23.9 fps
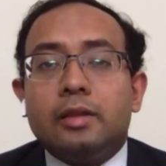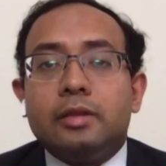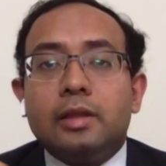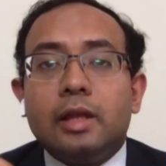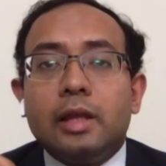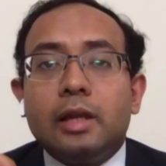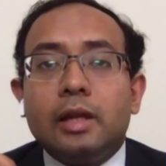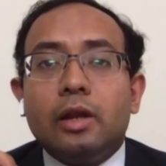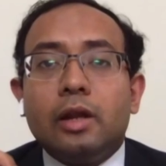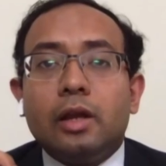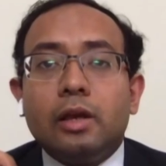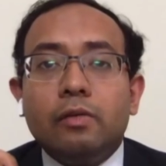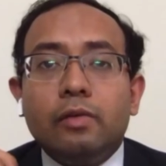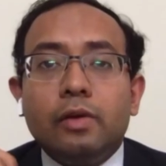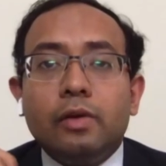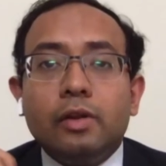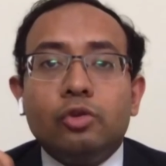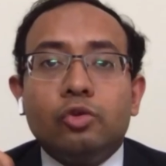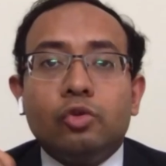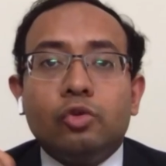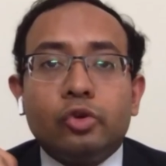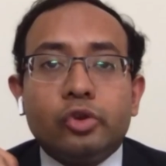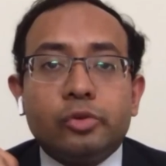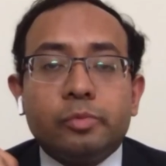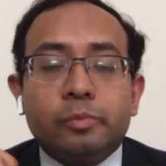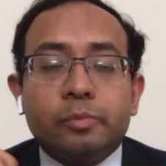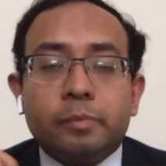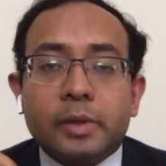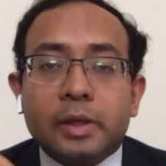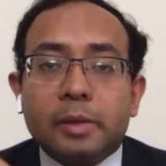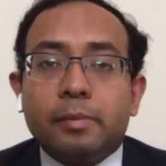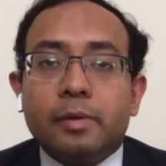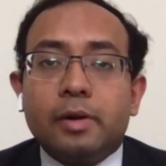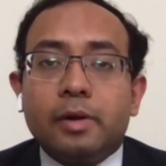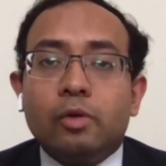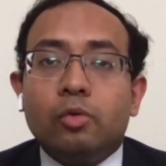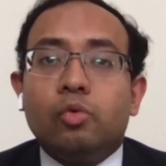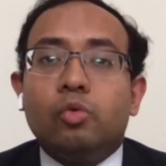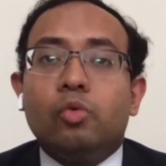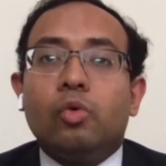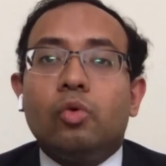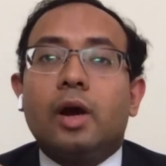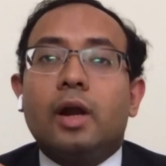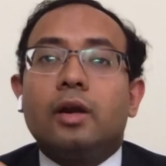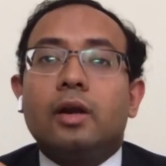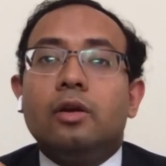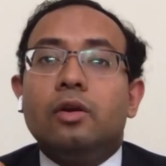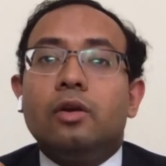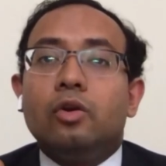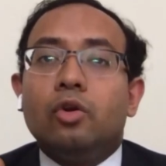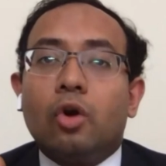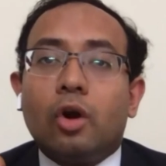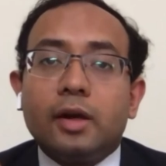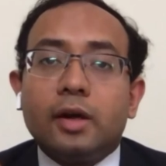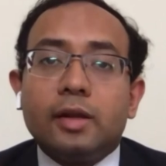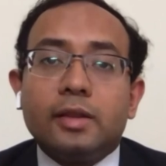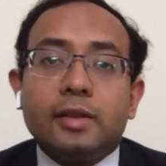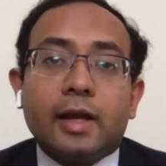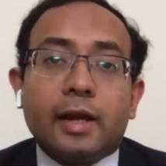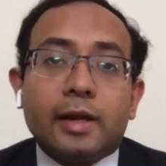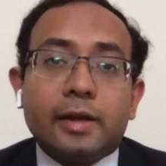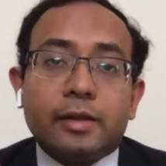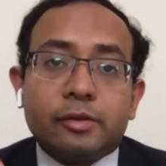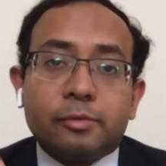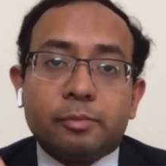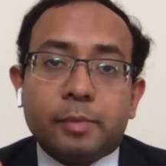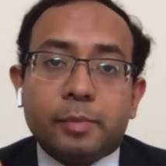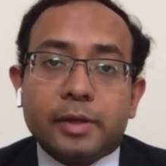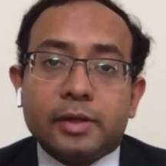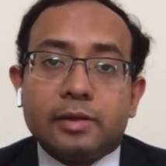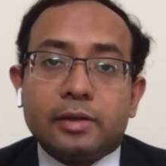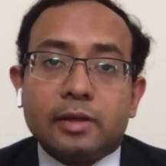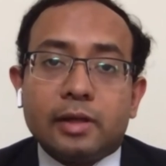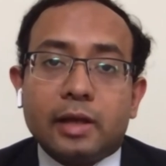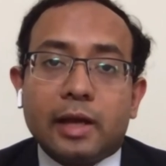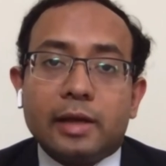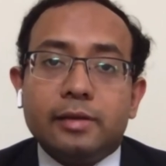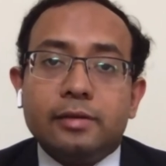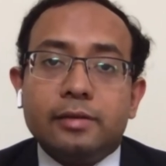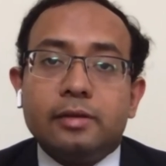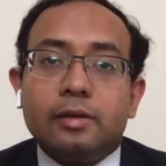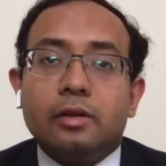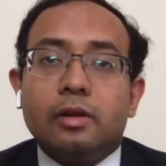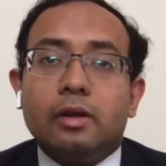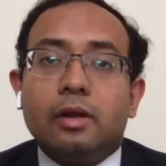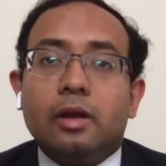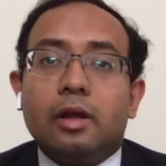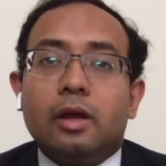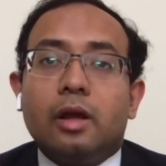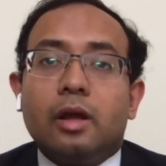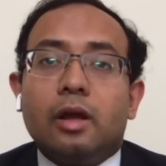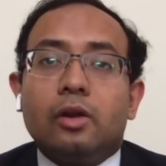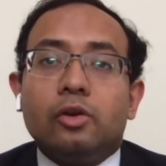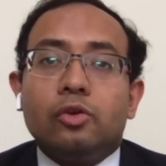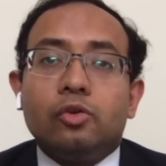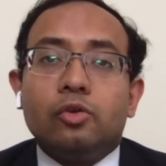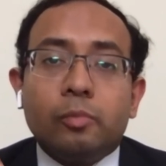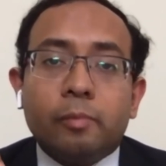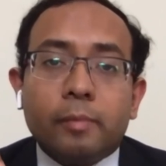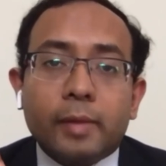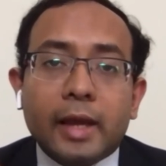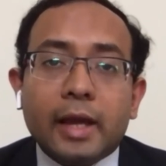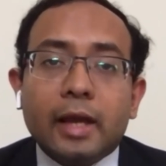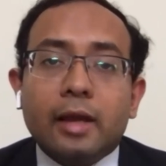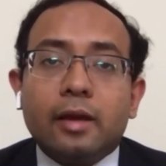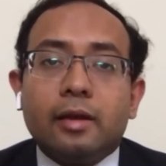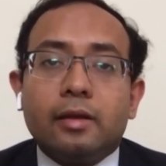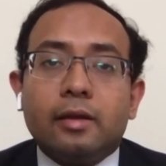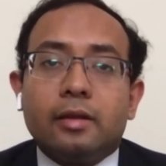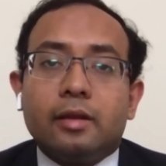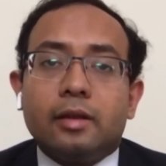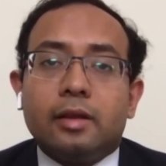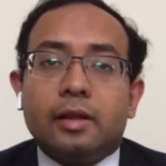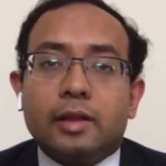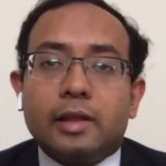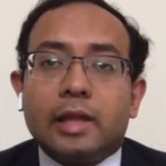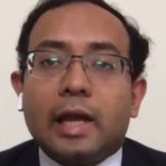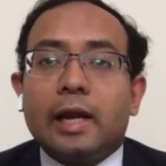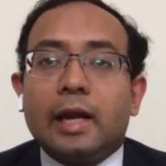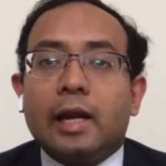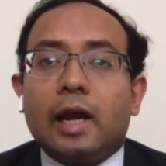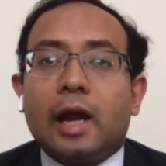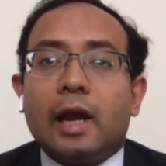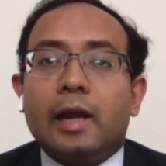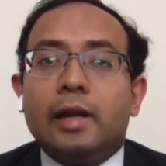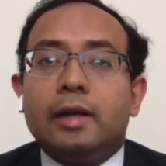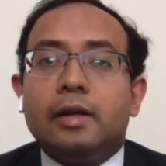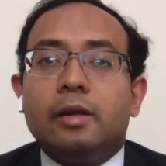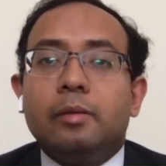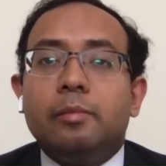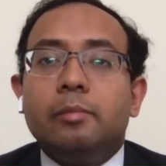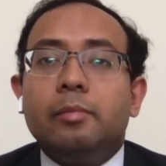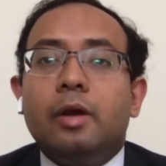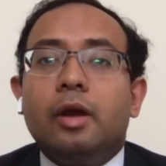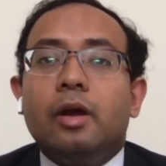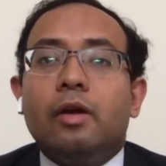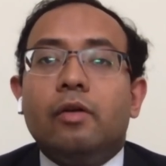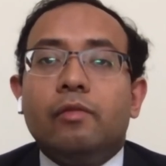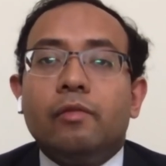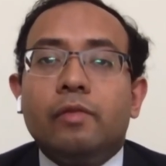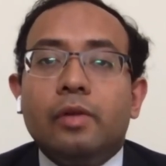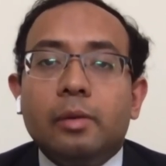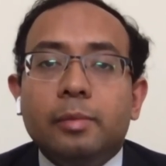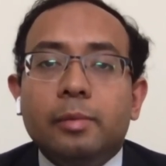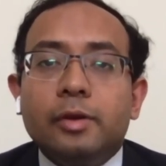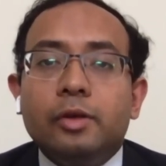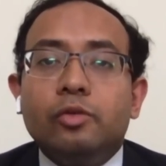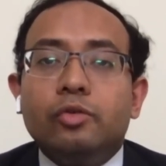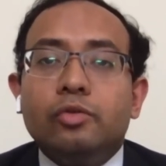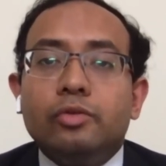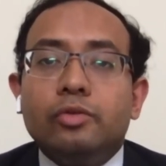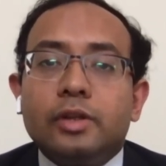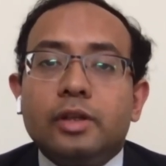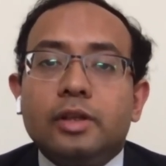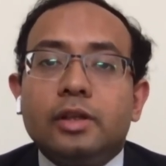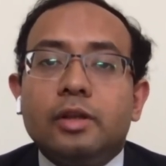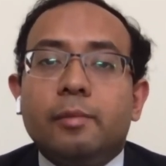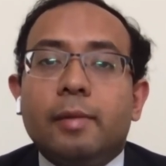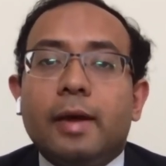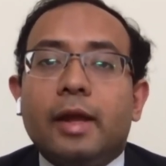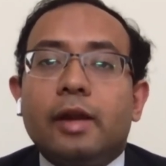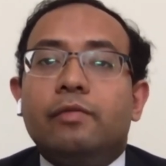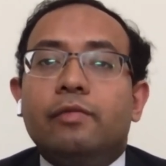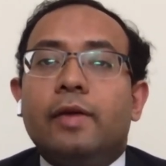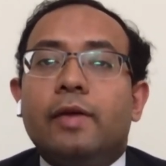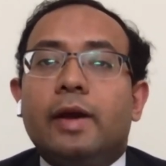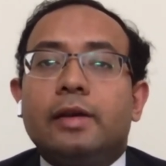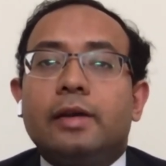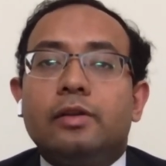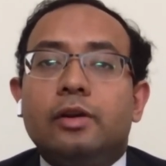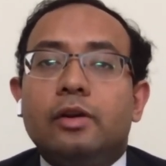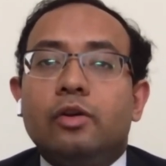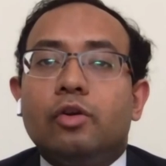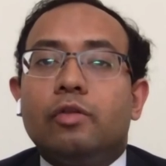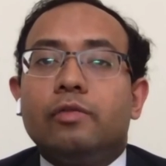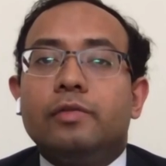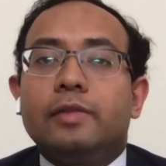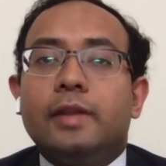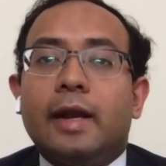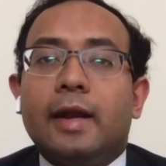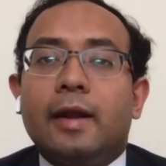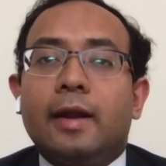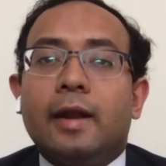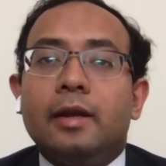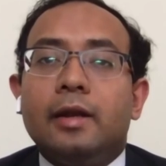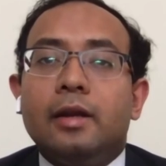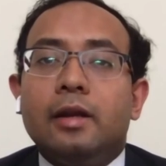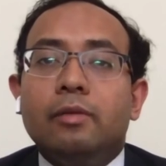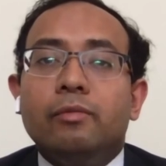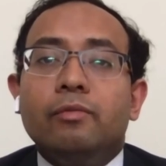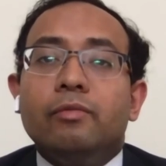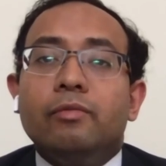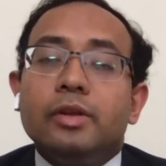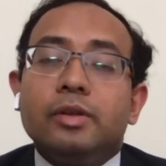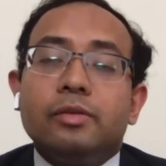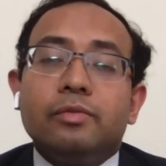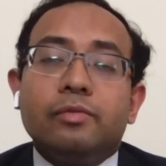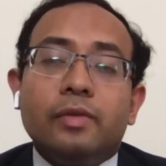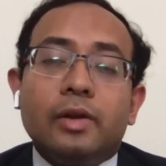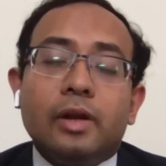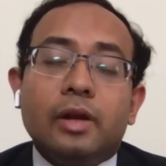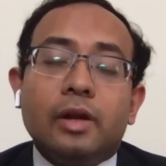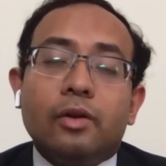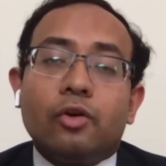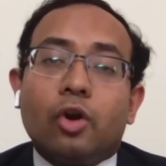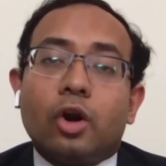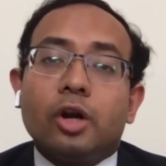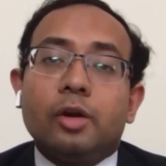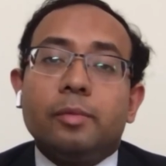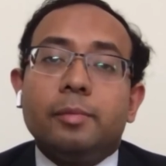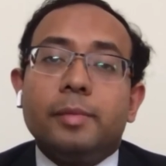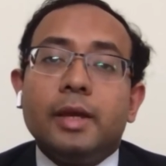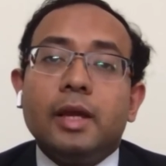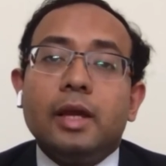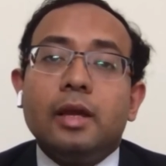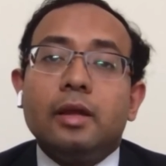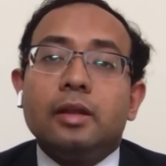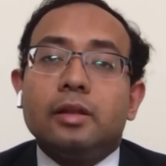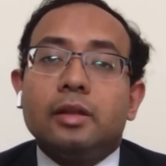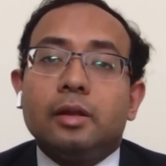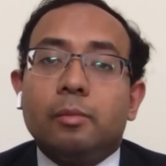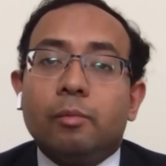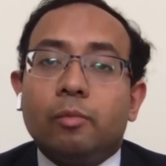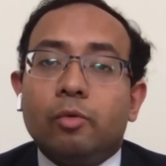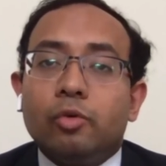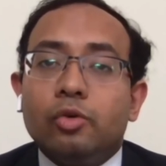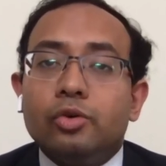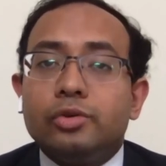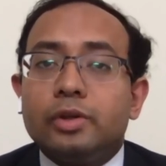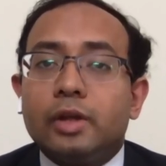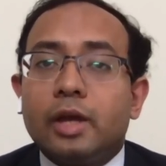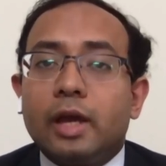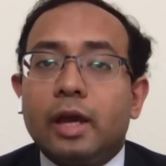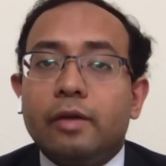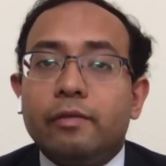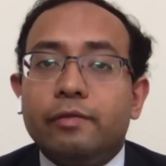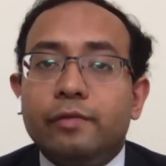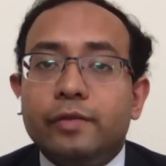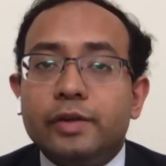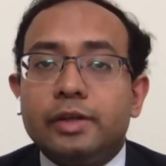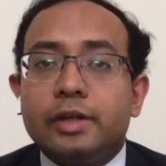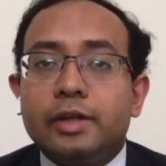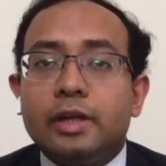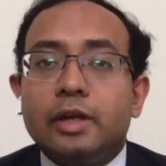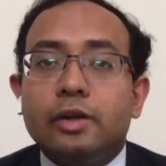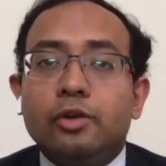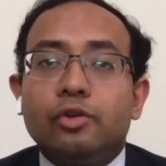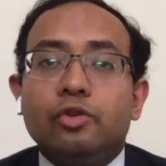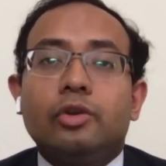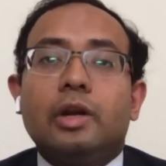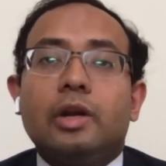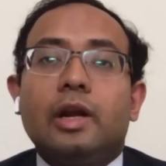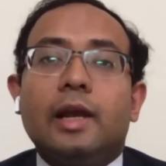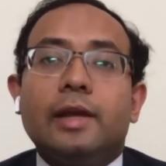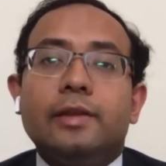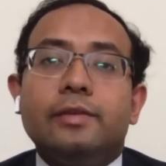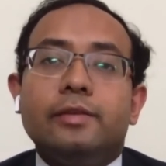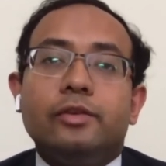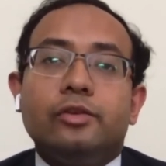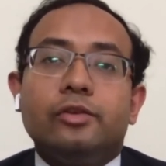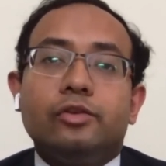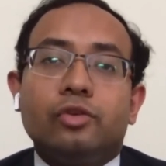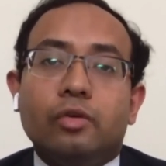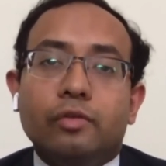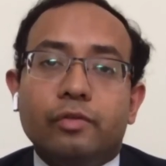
then even those people who are not that specialized to make that item will be used in the manufacturing of that item, which will not be the most efficient utilization of